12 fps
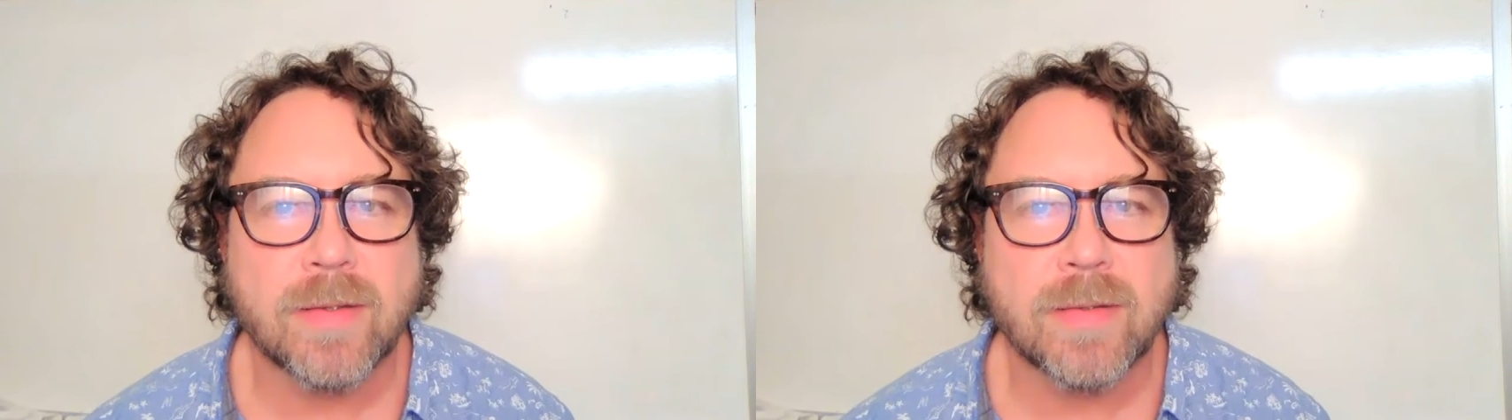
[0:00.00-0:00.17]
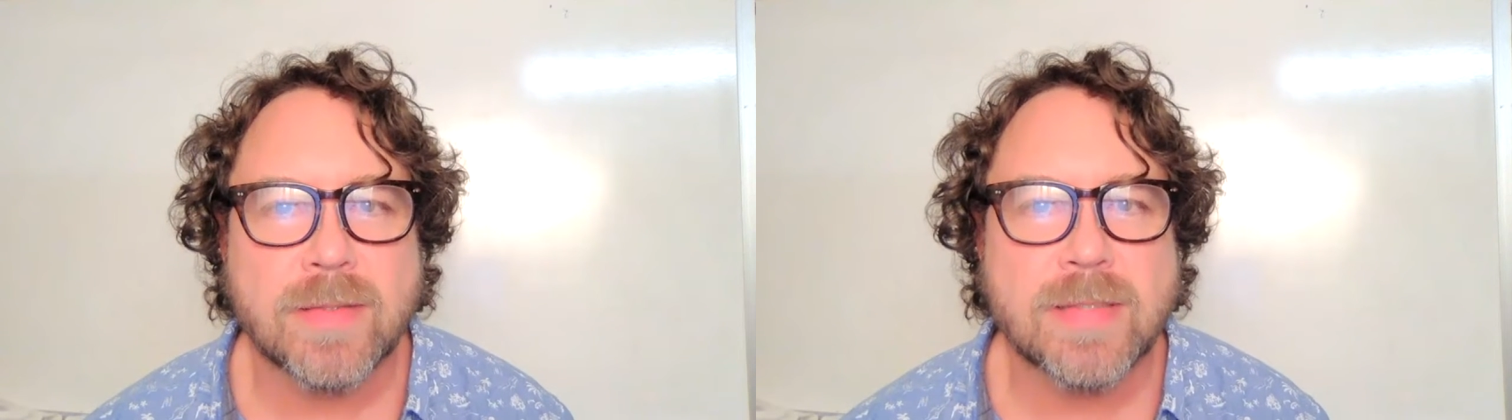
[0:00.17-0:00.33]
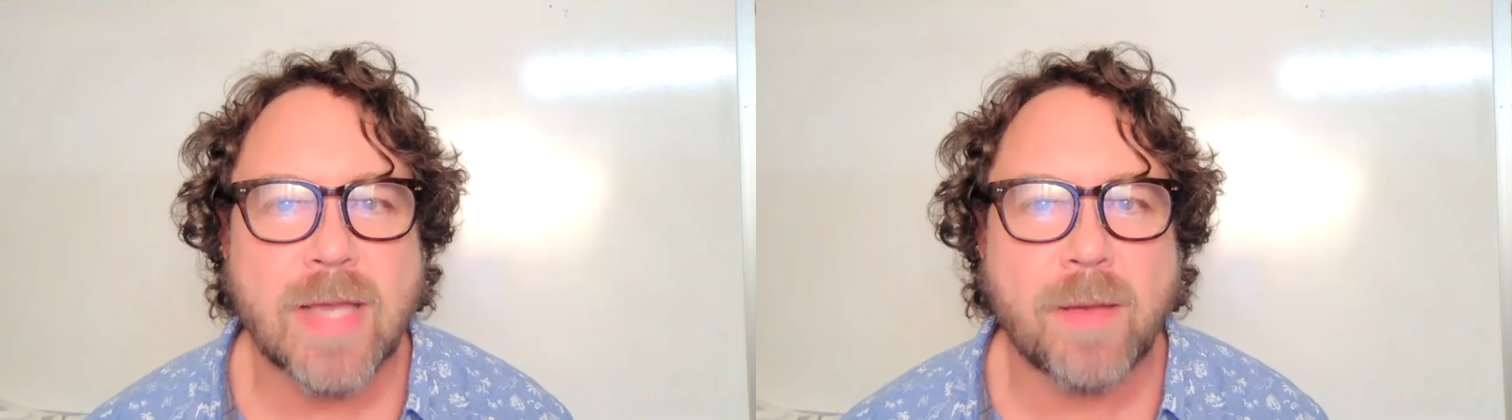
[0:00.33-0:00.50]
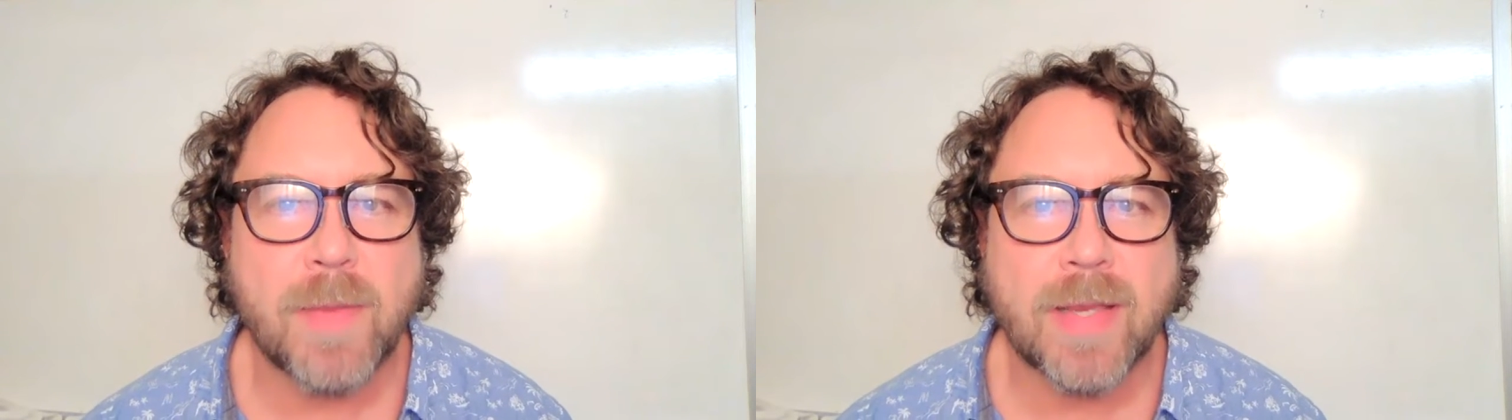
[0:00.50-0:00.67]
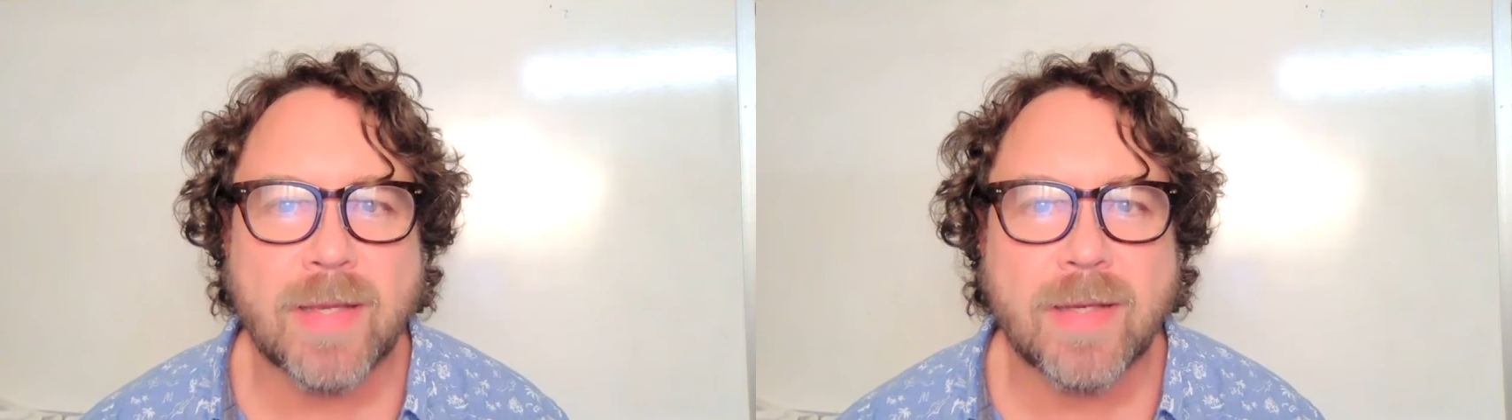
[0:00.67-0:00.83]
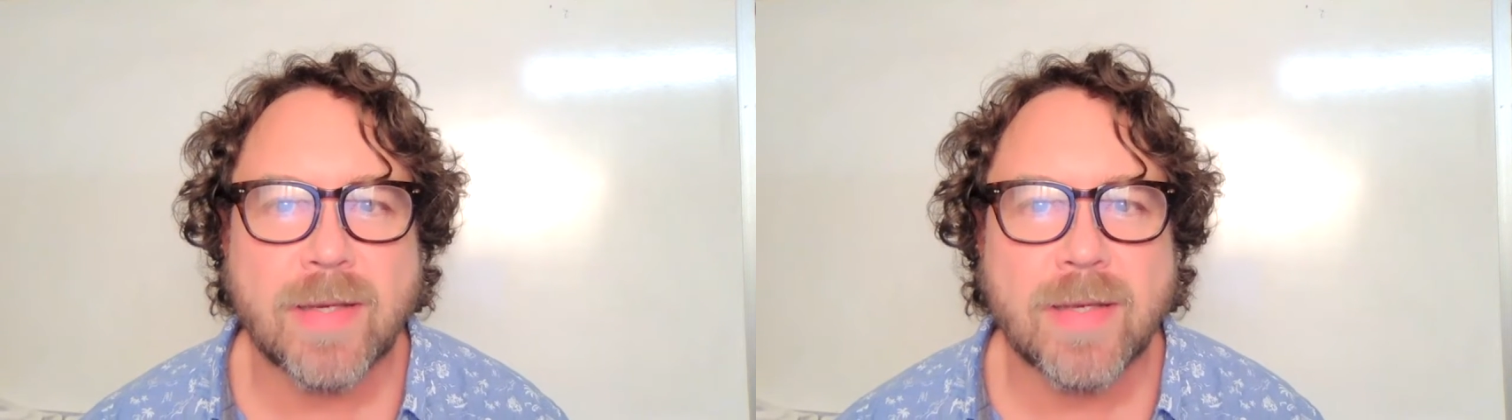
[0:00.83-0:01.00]

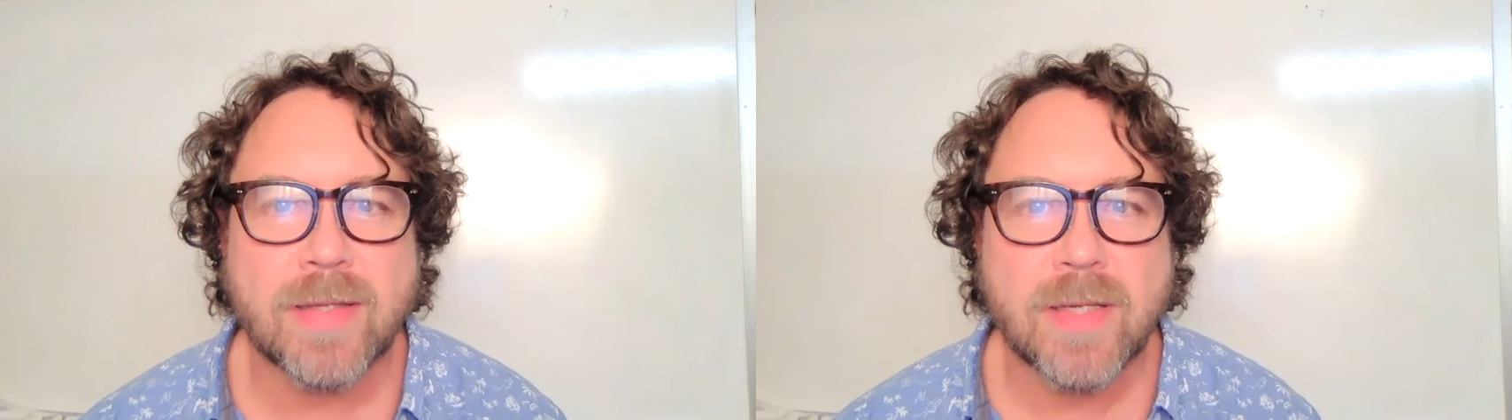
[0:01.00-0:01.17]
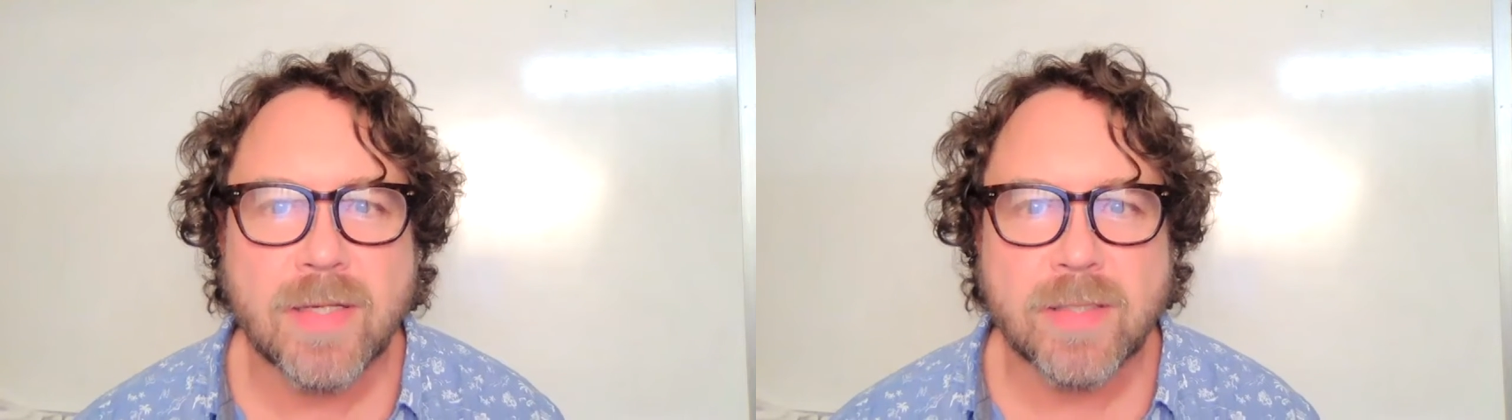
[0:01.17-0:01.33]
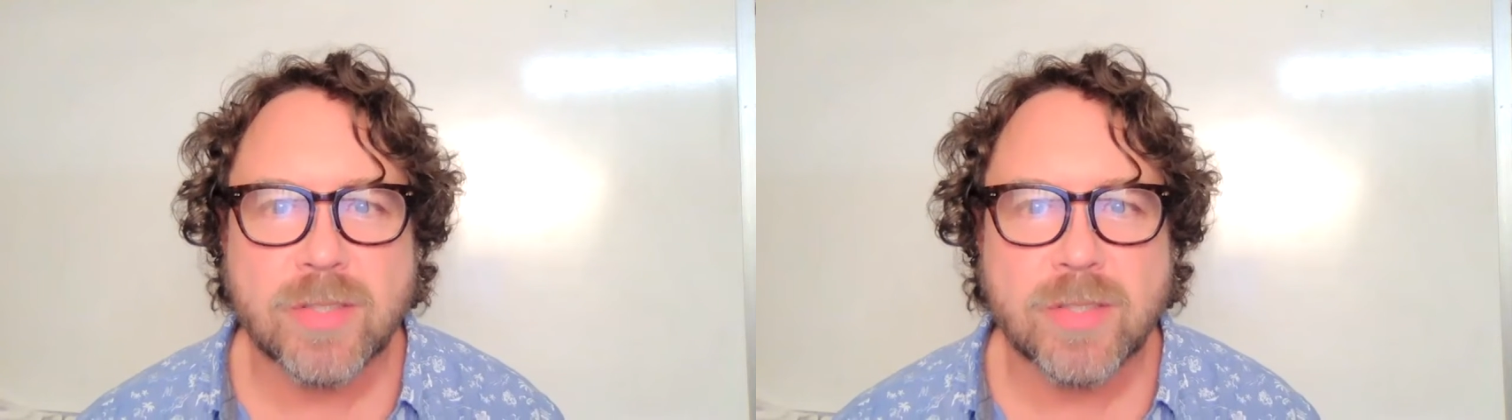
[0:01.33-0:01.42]
Samech and the